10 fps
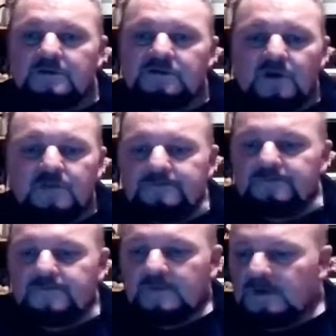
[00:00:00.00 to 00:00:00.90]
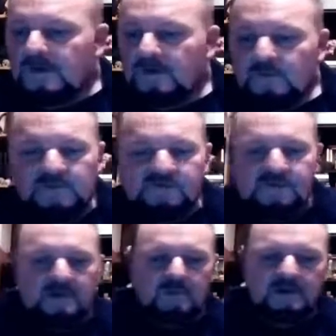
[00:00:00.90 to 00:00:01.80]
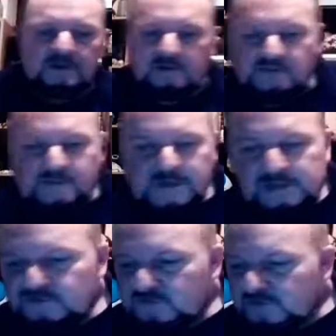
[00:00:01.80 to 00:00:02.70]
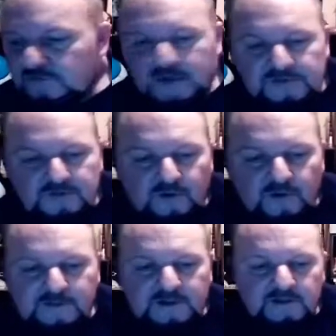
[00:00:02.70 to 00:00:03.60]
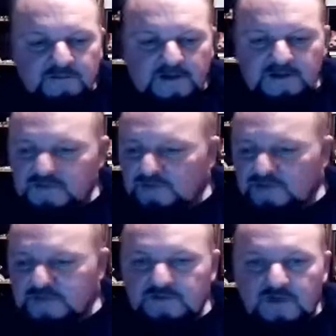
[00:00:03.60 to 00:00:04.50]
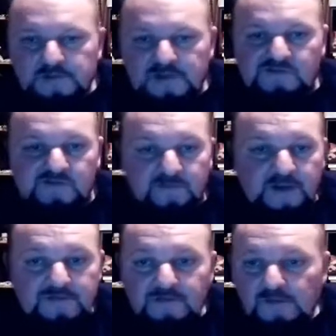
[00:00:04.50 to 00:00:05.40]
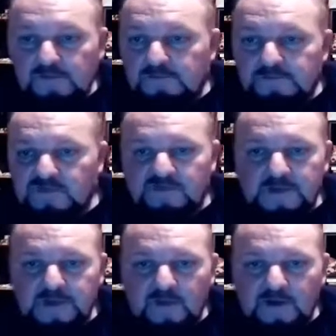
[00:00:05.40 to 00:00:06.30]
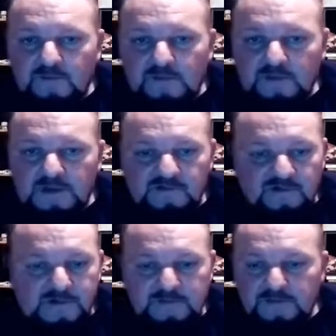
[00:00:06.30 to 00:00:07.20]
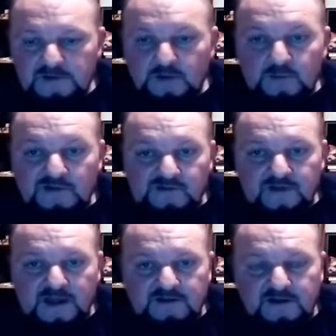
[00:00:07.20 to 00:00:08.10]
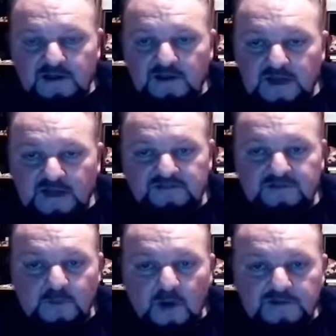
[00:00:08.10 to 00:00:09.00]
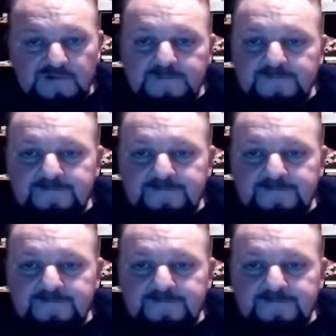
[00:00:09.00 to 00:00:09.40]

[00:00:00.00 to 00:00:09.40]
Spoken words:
So, what are some of the places that you've been through? Can you run us through some of the places you've been through since you've been going? What are some of the good ones you've had, activity-wise?